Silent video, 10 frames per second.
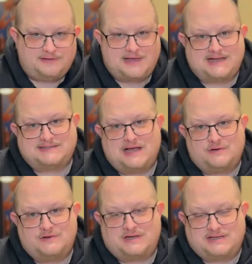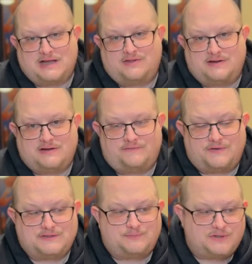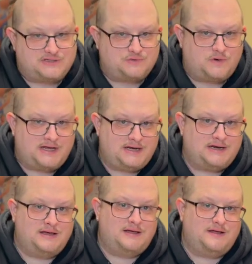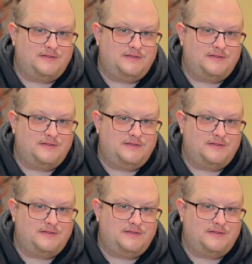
That's how you can tell the difference between